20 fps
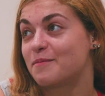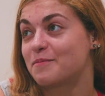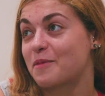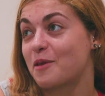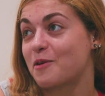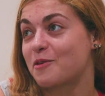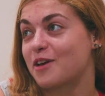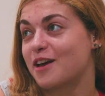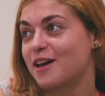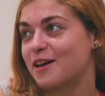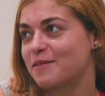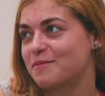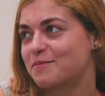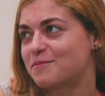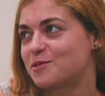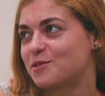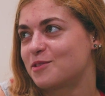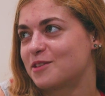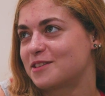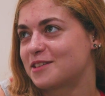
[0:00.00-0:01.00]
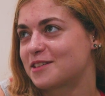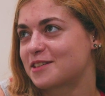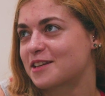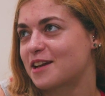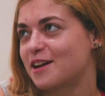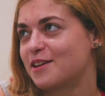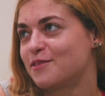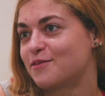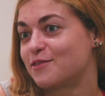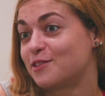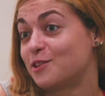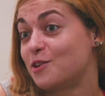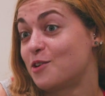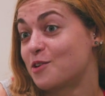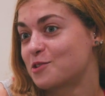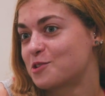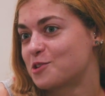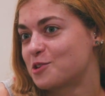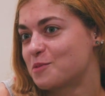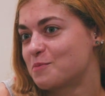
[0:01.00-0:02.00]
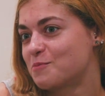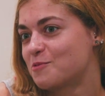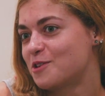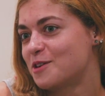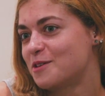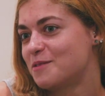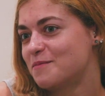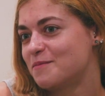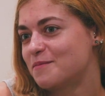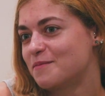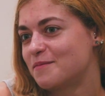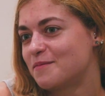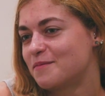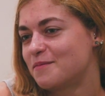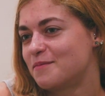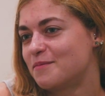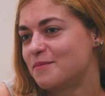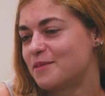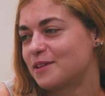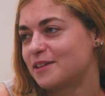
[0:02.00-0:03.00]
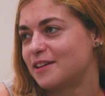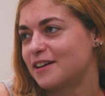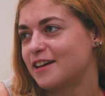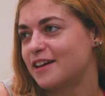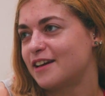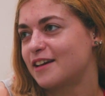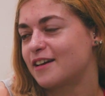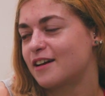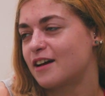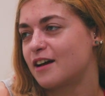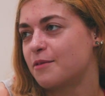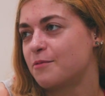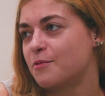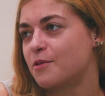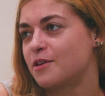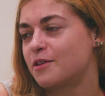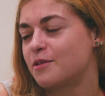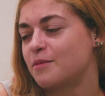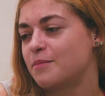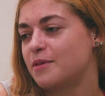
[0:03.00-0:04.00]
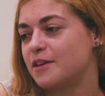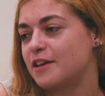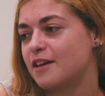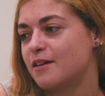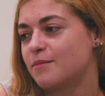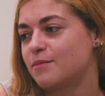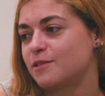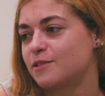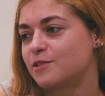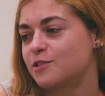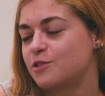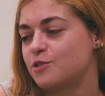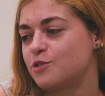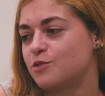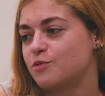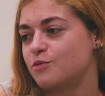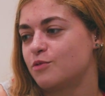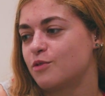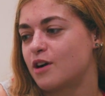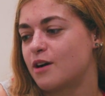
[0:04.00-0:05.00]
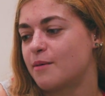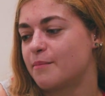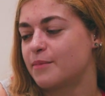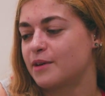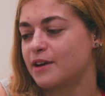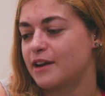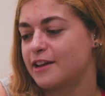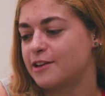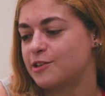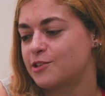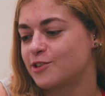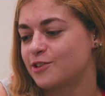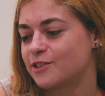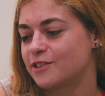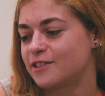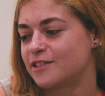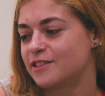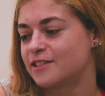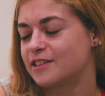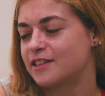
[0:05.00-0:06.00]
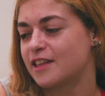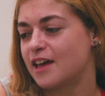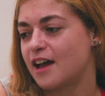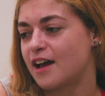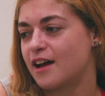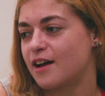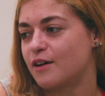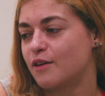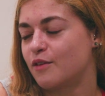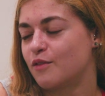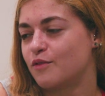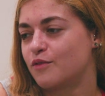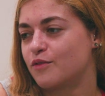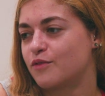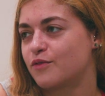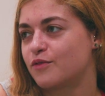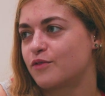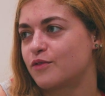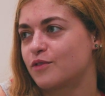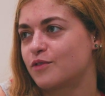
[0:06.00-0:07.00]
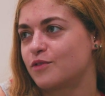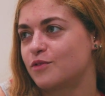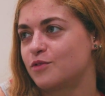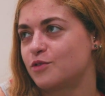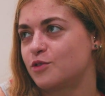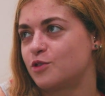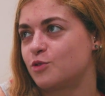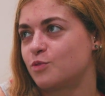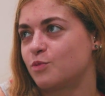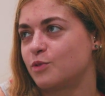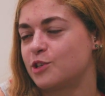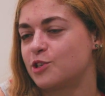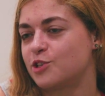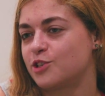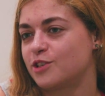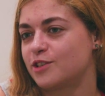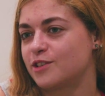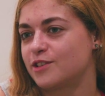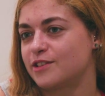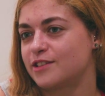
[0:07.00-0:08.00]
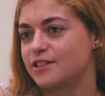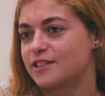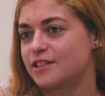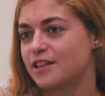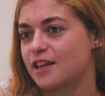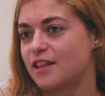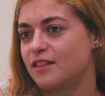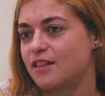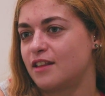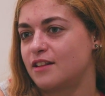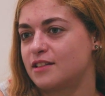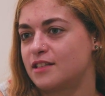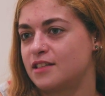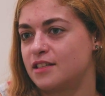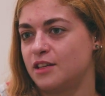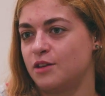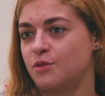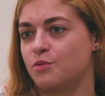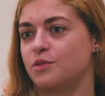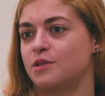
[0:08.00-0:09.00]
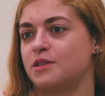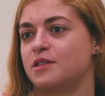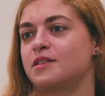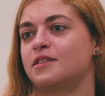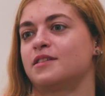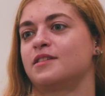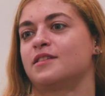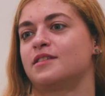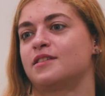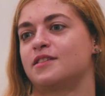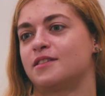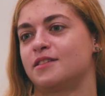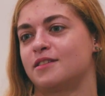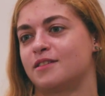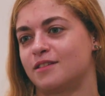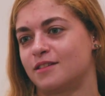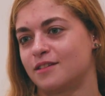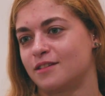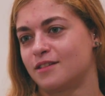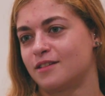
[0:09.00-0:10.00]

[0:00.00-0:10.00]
Okay, so this is kind of a long-term one, but like I want to be able to do combinations that have switches and then sequences